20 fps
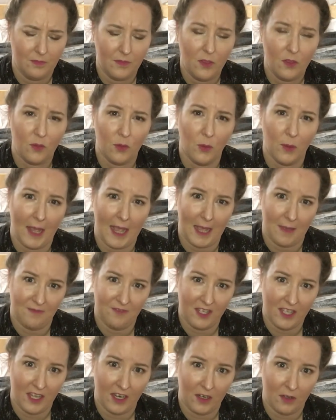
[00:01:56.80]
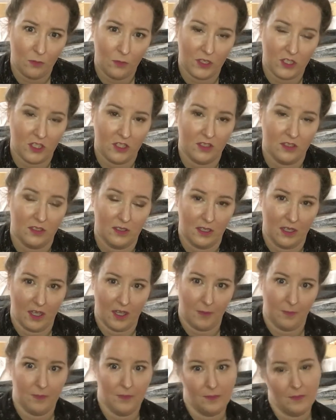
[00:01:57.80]
through Advocare, which is
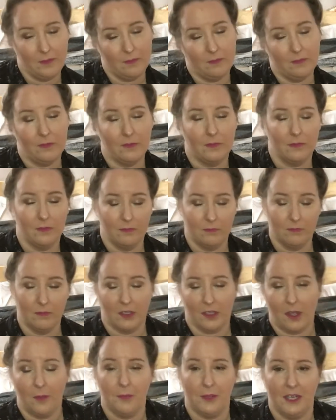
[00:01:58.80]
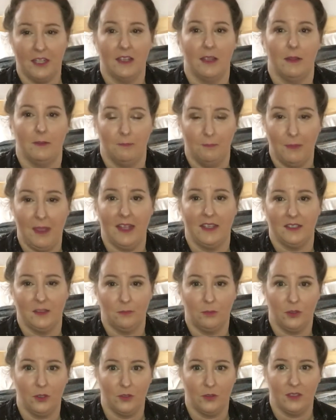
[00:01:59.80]
the company that makes
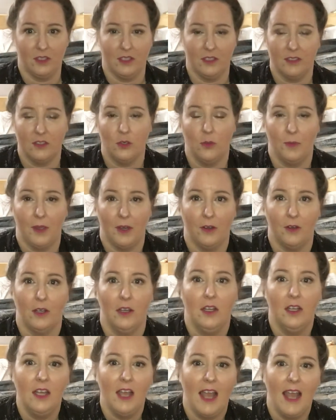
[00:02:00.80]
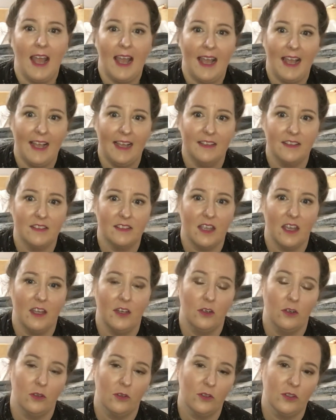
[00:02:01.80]
and produces humira, has a
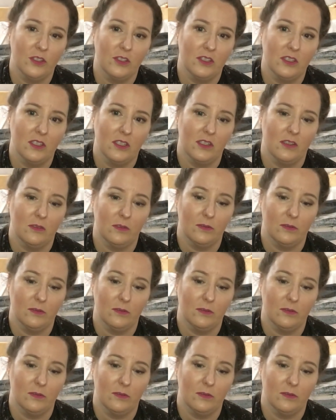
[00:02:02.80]
nurse